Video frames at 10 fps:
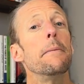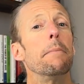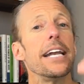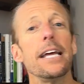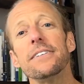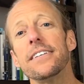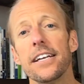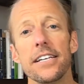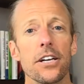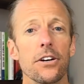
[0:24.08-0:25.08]
My name is
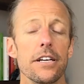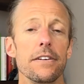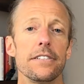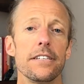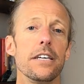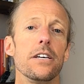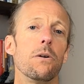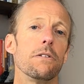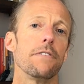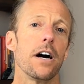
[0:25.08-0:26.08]
Andy Neary,
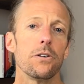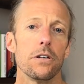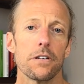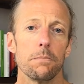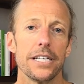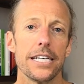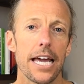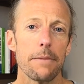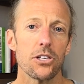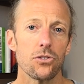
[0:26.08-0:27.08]
CEO and founder of
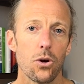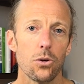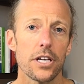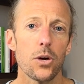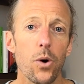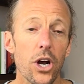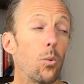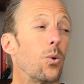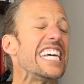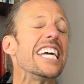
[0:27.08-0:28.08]
Complete Game Consulting,
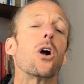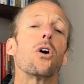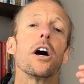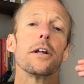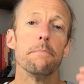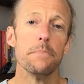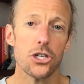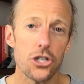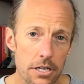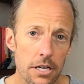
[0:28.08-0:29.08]
where we are on a
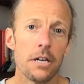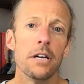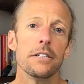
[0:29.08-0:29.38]
mission